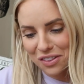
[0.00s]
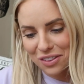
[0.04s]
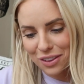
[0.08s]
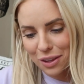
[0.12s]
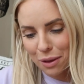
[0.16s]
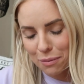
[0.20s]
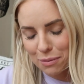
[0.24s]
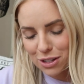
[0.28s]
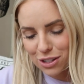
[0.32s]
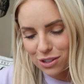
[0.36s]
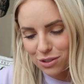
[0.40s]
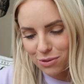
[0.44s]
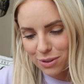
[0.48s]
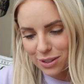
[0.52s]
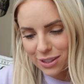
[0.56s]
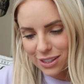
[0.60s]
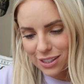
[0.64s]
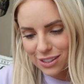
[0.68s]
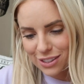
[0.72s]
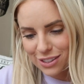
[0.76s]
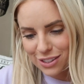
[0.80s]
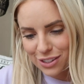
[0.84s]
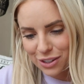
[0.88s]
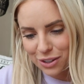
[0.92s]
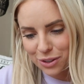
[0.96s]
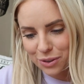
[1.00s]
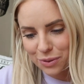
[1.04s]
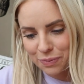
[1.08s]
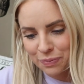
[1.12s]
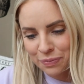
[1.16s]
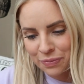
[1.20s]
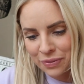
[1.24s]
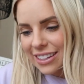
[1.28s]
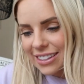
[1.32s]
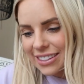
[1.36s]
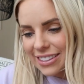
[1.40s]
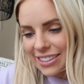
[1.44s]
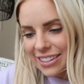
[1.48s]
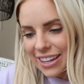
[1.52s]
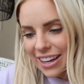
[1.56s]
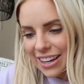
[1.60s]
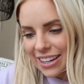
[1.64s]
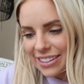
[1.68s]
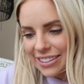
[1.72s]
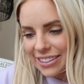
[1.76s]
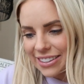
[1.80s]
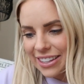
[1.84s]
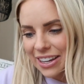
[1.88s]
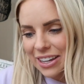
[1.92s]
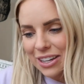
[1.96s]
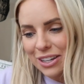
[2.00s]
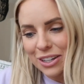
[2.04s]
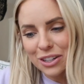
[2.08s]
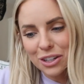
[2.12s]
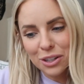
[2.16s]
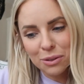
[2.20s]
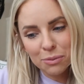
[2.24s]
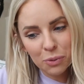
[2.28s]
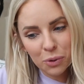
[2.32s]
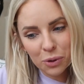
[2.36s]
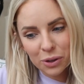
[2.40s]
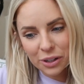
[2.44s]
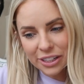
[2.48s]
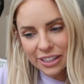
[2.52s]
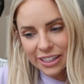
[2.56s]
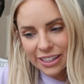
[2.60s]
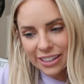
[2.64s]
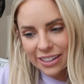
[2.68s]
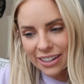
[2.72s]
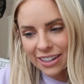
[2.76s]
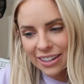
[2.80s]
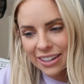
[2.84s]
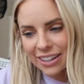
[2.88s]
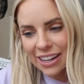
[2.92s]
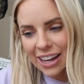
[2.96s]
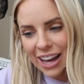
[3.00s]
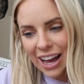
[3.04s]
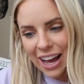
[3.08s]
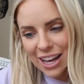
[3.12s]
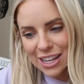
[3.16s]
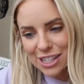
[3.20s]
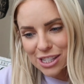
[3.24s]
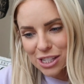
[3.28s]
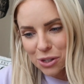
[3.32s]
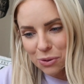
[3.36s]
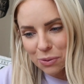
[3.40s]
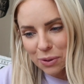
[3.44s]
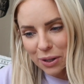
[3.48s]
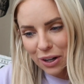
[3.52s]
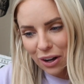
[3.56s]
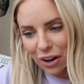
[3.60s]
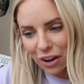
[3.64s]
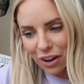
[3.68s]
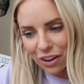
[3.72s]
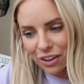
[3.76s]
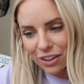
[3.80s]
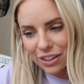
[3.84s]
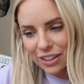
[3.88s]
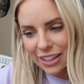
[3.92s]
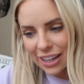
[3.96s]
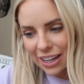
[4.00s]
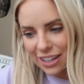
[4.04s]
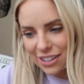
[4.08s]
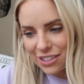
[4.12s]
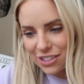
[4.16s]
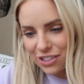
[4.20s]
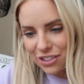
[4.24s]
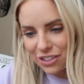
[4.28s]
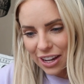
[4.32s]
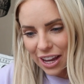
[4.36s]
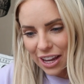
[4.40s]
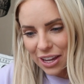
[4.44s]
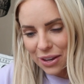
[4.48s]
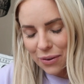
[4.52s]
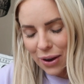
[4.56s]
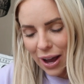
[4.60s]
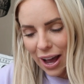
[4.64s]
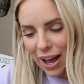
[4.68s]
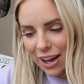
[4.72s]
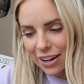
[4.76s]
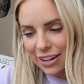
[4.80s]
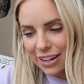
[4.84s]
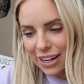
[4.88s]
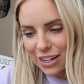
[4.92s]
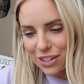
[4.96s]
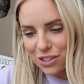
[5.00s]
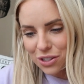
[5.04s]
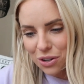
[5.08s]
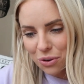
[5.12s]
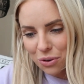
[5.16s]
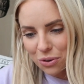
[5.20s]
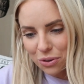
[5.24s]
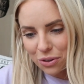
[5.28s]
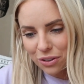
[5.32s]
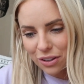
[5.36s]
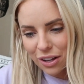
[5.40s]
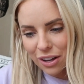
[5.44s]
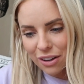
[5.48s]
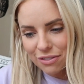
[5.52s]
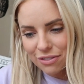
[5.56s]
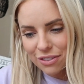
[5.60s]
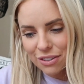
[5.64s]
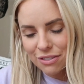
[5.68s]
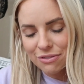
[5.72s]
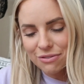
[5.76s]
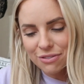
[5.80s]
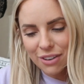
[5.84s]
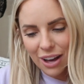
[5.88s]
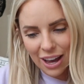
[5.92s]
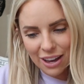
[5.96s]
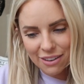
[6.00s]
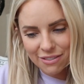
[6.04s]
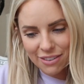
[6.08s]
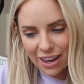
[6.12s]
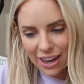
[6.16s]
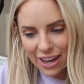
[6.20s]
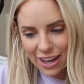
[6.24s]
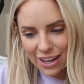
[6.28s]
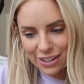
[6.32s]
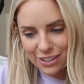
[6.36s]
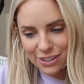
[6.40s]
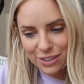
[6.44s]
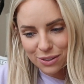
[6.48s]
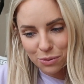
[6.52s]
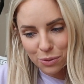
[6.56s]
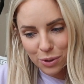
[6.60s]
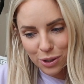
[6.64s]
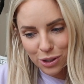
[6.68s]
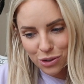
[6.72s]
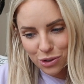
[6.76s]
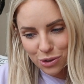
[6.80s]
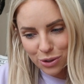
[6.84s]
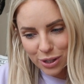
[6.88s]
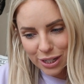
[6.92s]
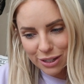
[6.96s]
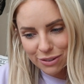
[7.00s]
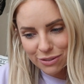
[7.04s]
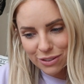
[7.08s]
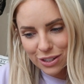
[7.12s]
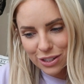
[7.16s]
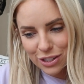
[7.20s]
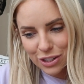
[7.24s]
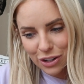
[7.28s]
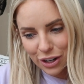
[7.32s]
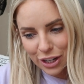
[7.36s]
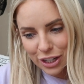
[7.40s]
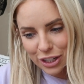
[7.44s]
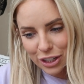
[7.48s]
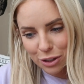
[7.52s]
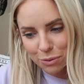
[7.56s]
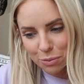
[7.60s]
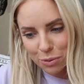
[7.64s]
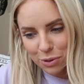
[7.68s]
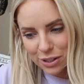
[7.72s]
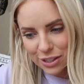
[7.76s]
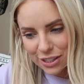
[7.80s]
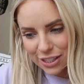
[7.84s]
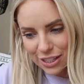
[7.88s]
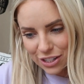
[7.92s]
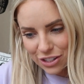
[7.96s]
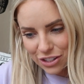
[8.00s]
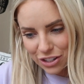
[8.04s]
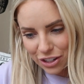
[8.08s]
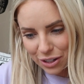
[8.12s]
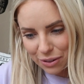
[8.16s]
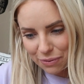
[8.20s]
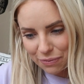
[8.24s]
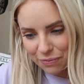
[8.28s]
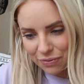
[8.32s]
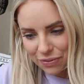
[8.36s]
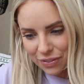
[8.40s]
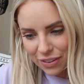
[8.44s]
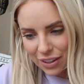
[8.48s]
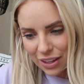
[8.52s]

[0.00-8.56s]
let me just read this to you. It says, good morning. As you recall, yesterday you had a total of five eggs retrieved during your procedure.